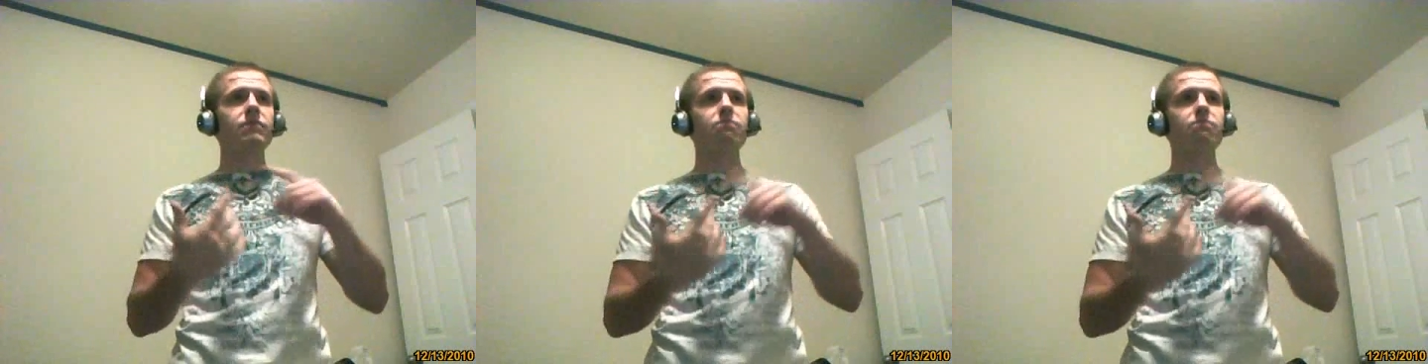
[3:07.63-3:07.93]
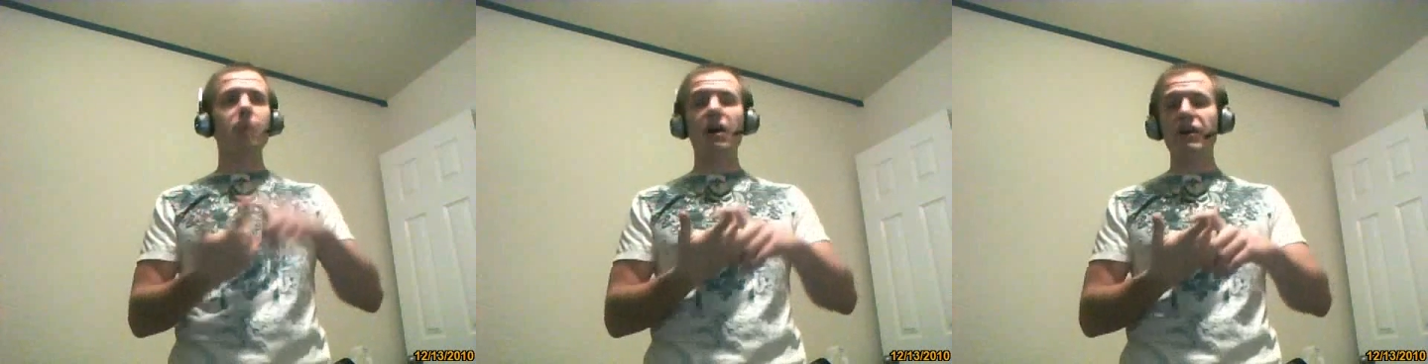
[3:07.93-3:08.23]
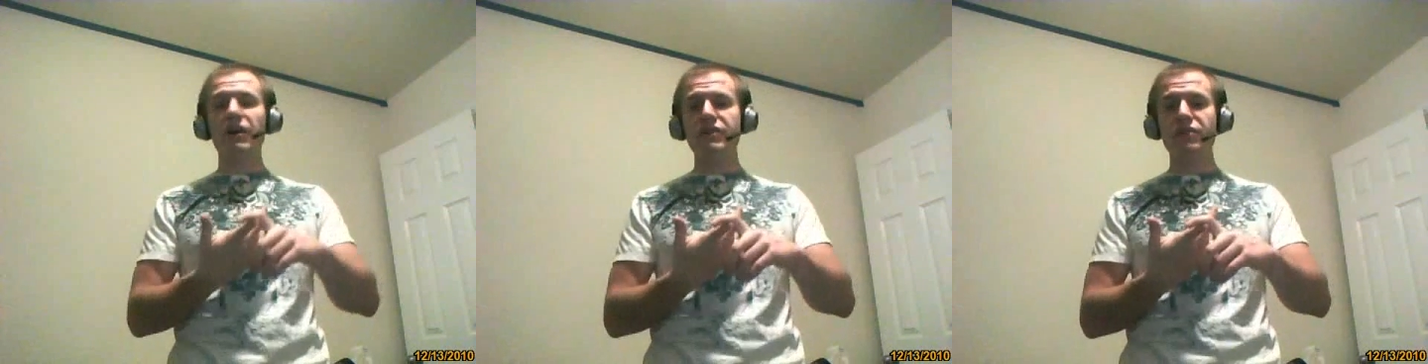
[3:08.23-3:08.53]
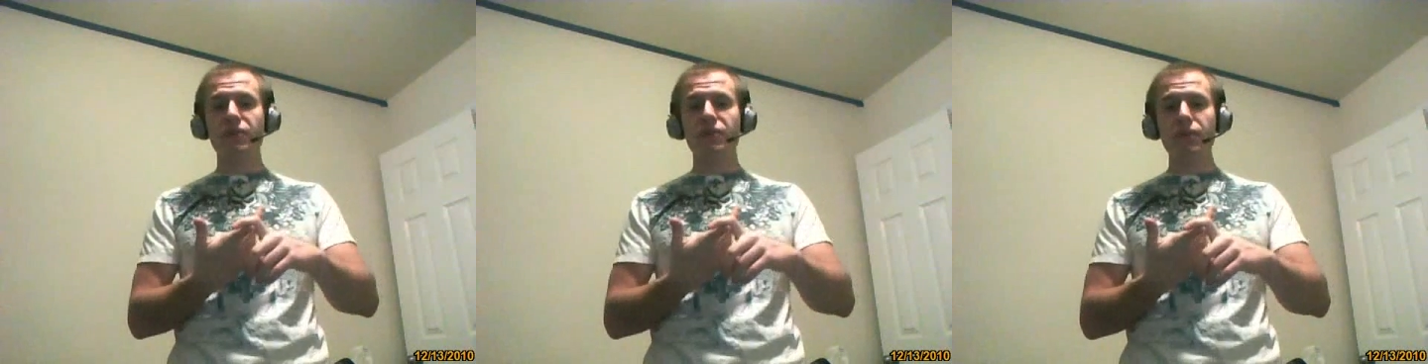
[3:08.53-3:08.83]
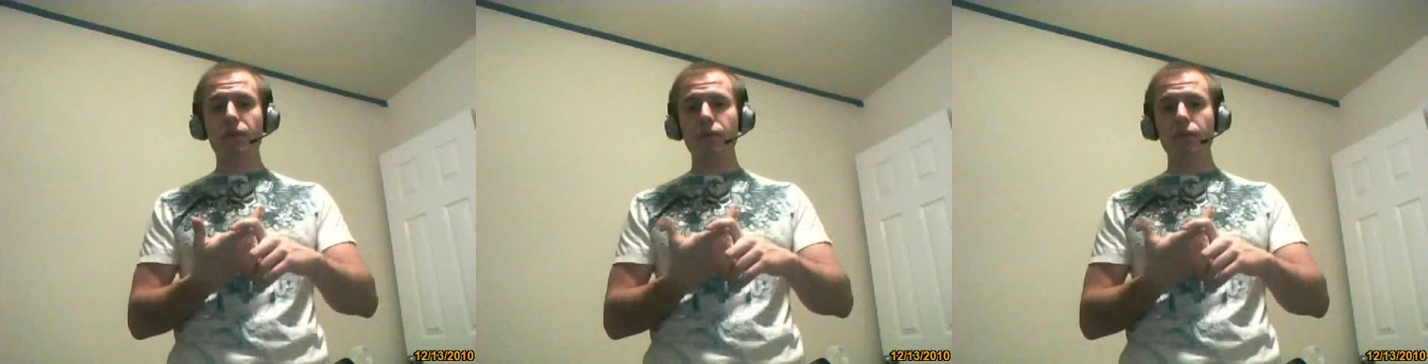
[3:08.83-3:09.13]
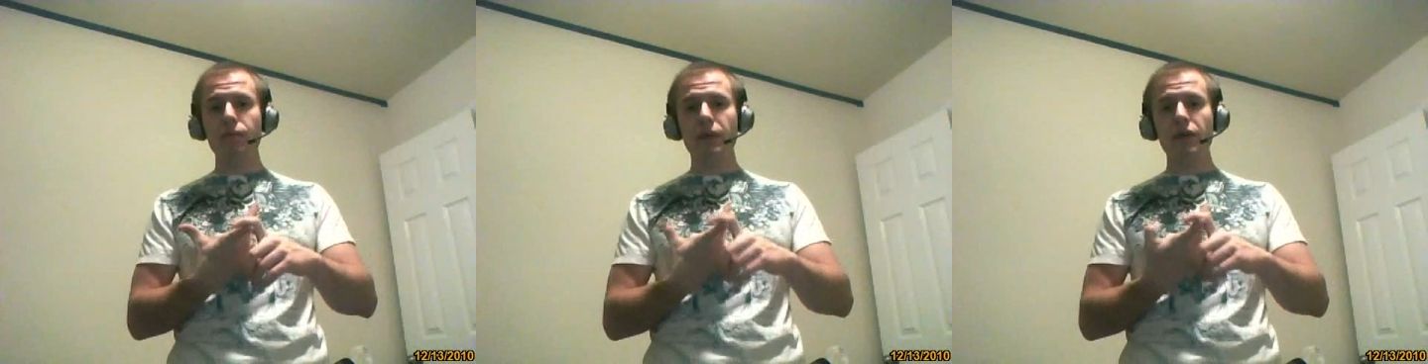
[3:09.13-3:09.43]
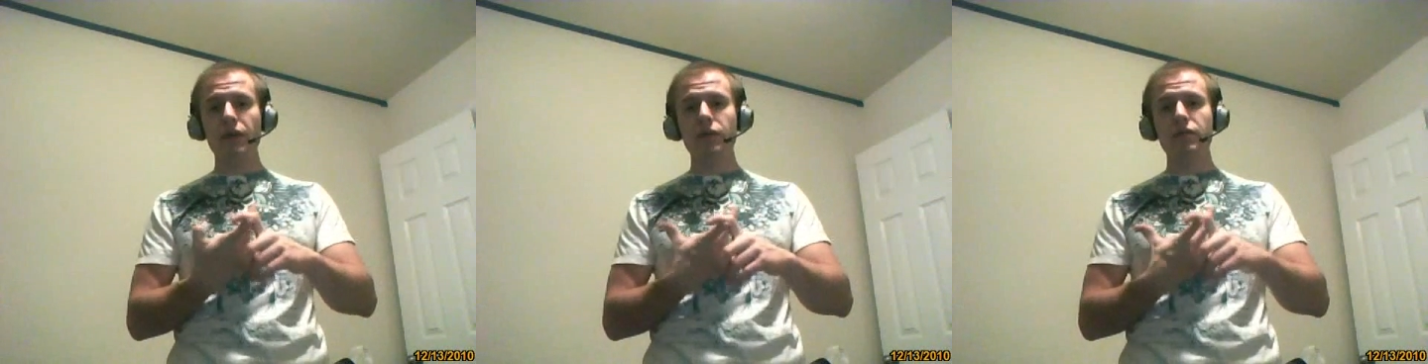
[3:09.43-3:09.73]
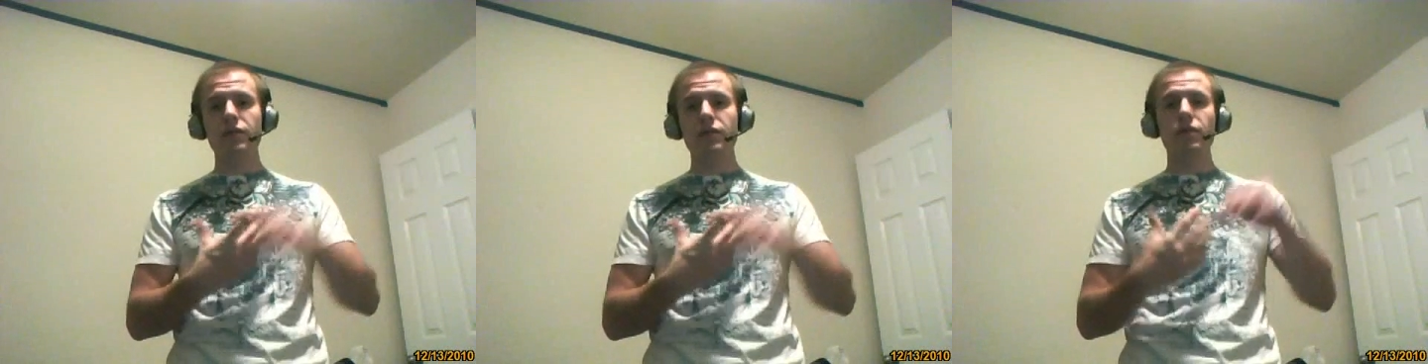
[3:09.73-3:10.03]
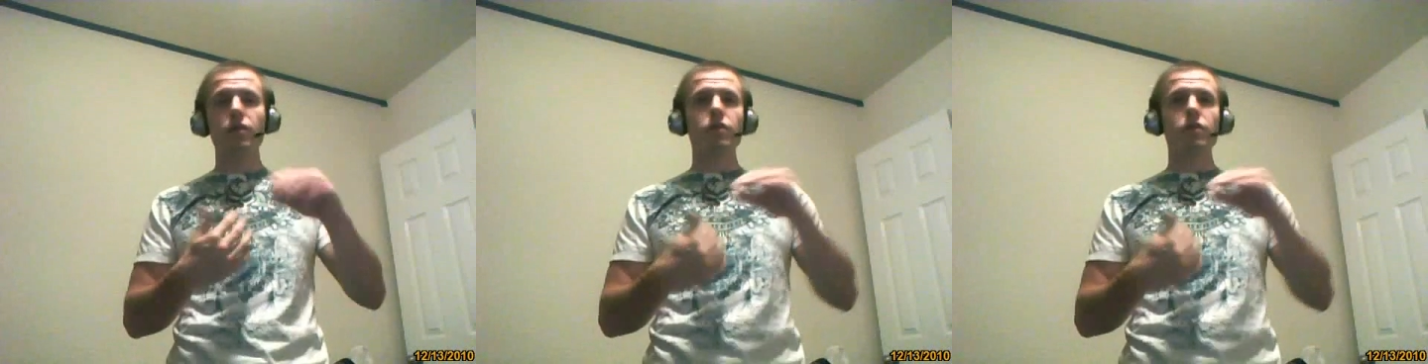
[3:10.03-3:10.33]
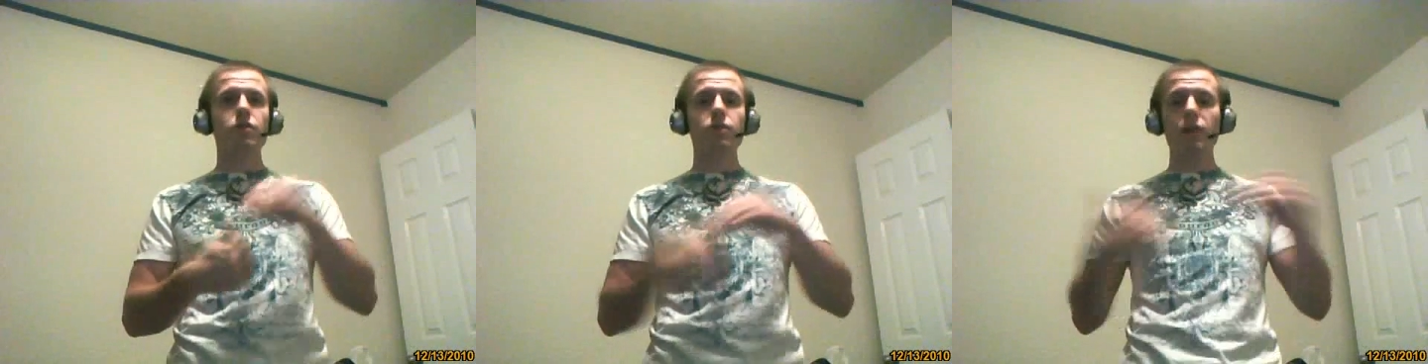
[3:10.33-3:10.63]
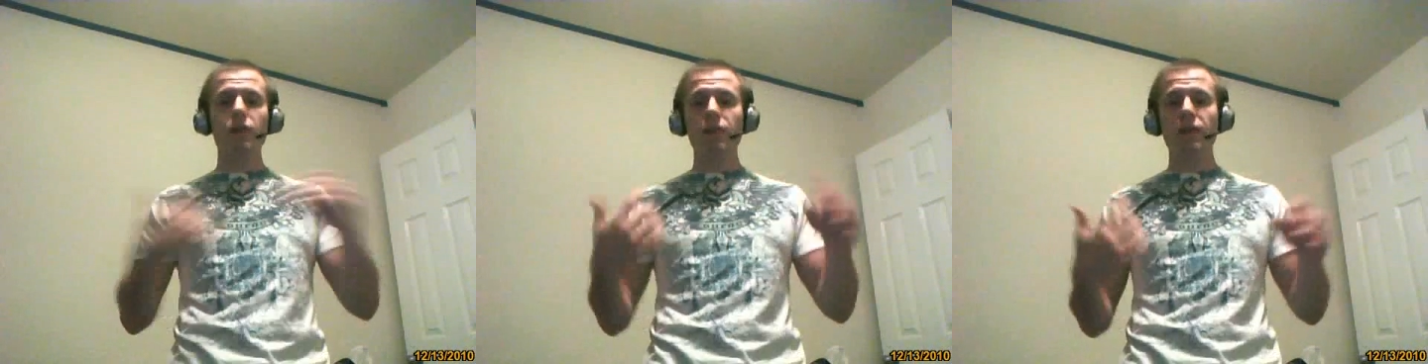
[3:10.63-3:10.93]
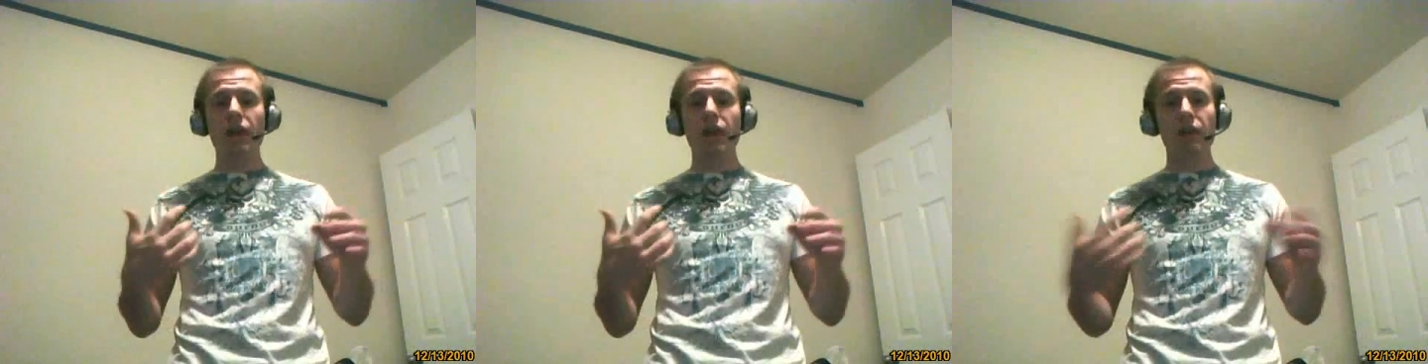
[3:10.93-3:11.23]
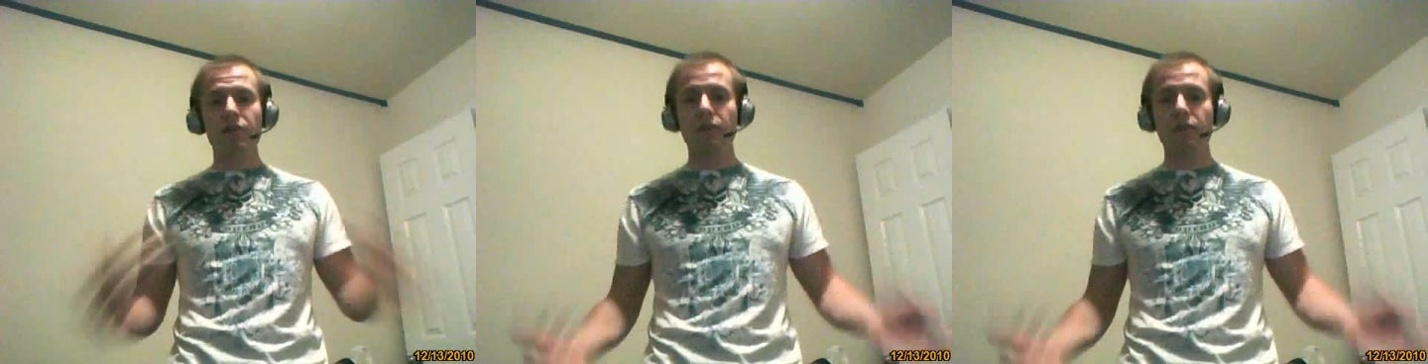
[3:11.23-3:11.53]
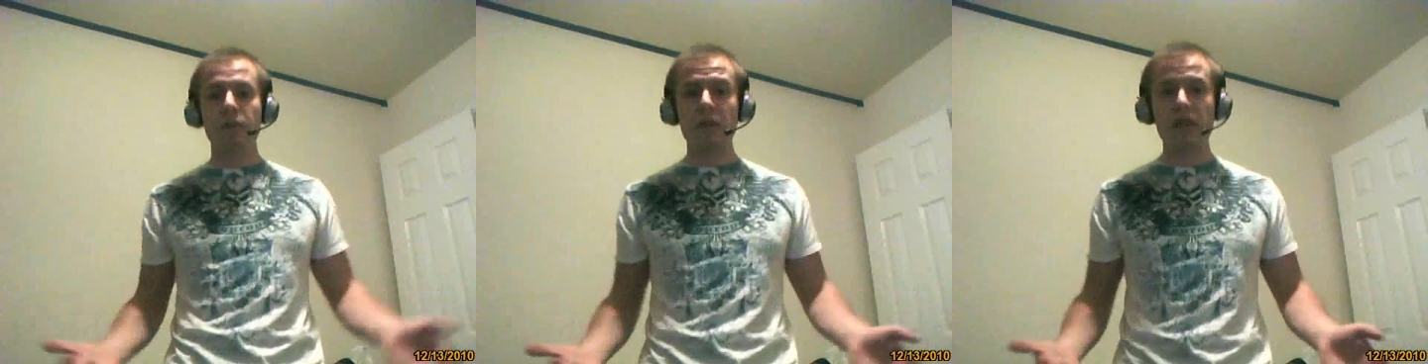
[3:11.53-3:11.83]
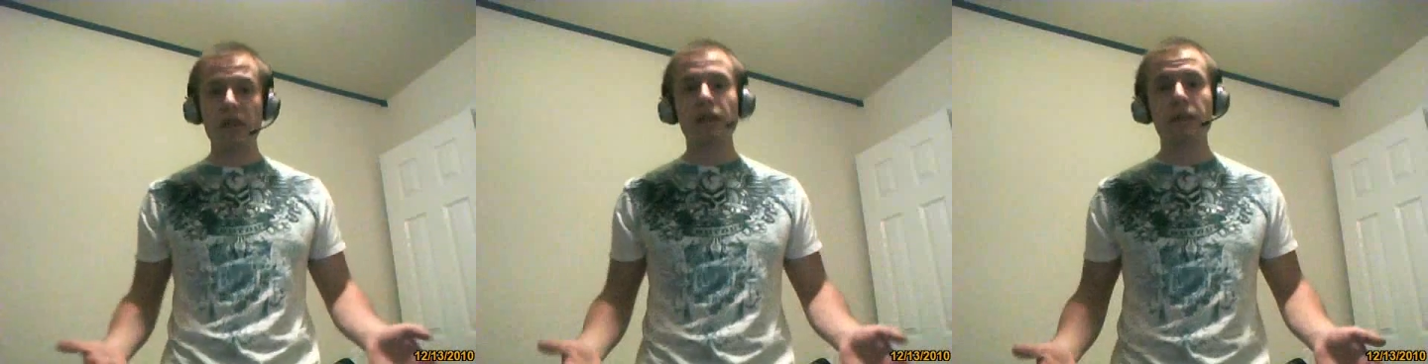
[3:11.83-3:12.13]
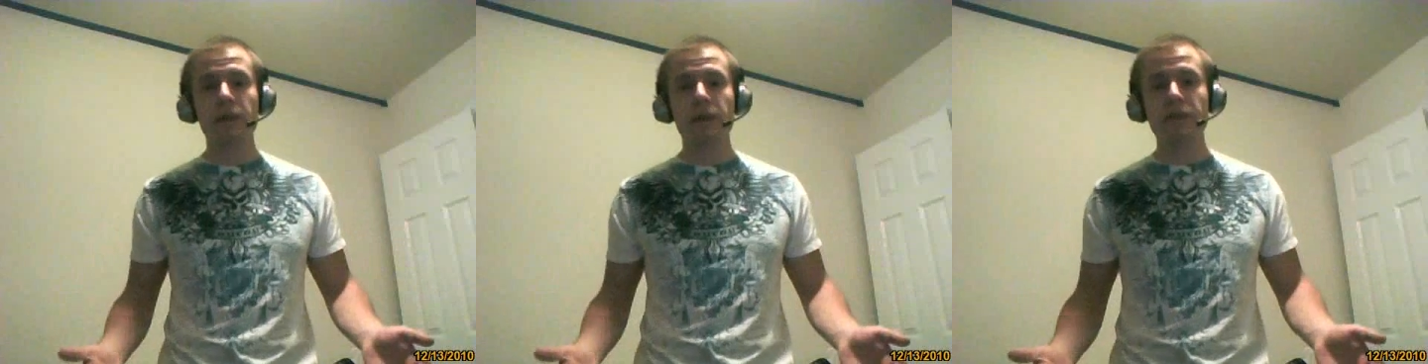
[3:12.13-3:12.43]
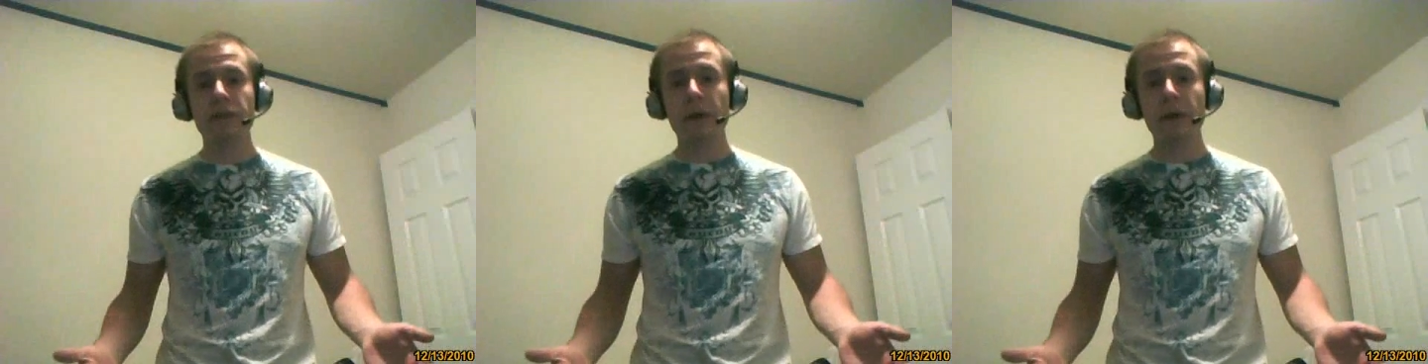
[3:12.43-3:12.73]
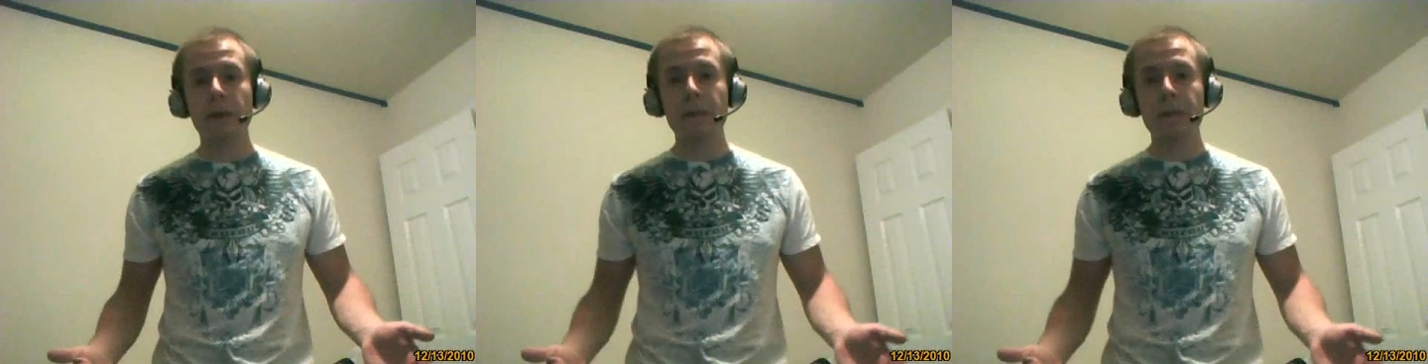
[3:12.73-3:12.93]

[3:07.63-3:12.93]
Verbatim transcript: Buzz, Google Buzz, you name it, I probably claim it. So